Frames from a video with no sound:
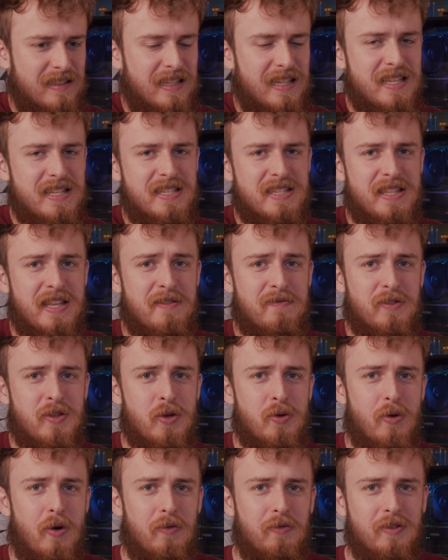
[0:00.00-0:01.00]
It's stiff,
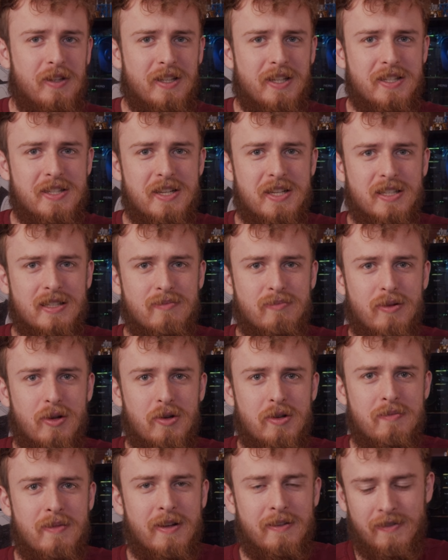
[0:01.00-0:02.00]
too. Hopefully it doesn't
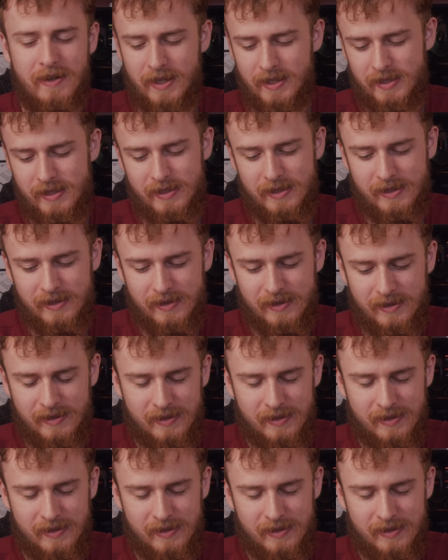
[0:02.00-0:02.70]
explode in my face.